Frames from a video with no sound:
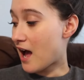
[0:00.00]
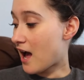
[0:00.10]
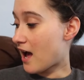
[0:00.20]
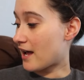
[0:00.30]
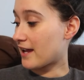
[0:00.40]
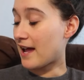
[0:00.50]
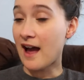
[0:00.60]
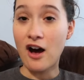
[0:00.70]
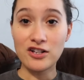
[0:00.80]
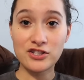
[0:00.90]
I
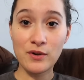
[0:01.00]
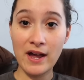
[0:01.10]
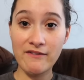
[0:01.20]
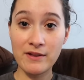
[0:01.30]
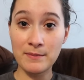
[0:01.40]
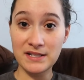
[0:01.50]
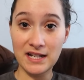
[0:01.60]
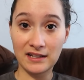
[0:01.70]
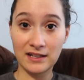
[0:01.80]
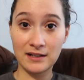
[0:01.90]
also have the
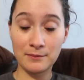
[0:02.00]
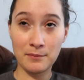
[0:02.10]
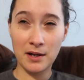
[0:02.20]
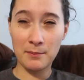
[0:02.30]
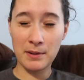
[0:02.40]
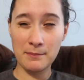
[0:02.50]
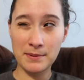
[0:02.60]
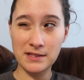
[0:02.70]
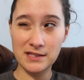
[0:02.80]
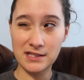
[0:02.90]
Medela pump
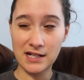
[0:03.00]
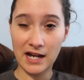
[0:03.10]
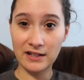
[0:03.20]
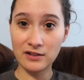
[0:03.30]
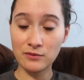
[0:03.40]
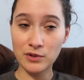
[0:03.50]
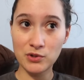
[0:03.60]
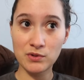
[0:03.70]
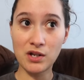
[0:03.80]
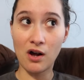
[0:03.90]
in style,
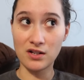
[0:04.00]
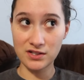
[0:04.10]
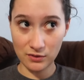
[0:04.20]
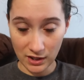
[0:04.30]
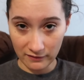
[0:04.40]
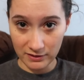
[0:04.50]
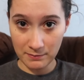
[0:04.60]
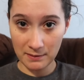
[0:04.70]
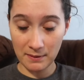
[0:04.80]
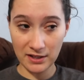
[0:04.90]
which was also covered
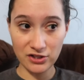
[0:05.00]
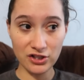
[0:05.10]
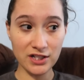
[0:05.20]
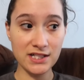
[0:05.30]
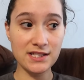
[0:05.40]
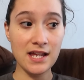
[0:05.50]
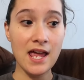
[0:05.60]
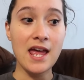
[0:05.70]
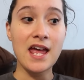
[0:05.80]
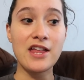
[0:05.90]
by my insurance,
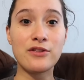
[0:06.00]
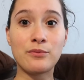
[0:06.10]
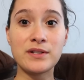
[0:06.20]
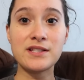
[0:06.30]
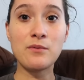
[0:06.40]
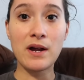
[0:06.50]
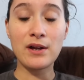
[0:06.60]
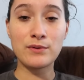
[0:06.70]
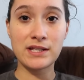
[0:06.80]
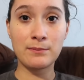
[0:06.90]
and the reason why
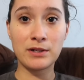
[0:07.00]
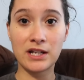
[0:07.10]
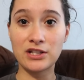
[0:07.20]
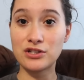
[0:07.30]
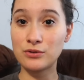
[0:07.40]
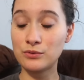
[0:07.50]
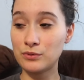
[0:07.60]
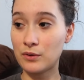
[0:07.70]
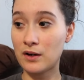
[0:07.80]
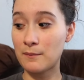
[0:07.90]
I was able to get
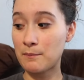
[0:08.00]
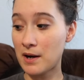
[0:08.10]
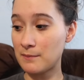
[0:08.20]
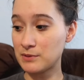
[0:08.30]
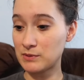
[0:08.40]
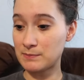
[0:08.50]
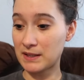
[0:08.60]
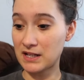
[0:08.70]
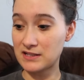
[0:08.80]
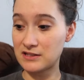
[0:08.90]
2 pumps was
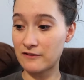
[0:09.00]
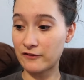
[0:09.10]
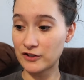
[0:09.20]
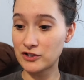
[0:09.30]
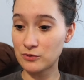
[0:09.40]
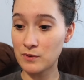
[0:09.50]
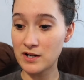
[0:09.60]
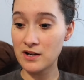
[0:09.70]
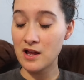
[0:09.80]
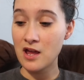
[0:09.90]
because the first
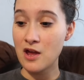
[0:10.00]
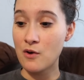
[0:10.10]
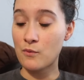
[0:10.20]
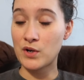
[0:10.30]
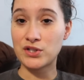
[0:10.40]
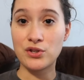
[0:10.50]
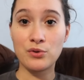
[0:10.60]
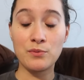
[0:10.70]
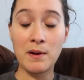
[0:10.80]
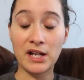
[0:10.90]
one was
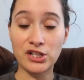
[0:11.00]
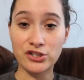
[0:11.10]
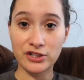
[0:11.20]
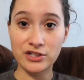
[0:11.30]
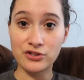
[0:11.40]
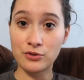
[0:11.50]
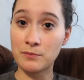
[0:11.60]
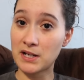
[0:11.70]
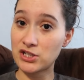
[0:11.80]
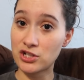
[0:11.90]
through my insurance, through
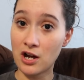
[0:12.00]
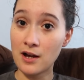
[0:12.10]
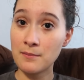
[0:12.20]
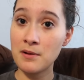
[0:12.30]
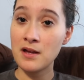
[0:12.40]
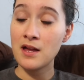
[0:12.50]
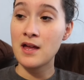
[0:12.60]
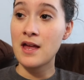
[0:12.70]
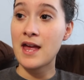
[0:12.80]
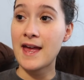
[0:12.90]
my job.
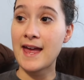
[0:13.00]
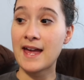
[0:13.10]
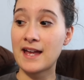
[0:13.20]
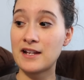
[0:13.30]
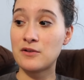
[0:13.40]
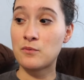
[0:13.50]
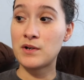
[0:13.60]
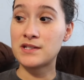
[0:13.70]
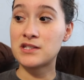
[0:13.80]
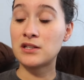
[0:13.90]
And
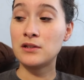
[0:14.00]
once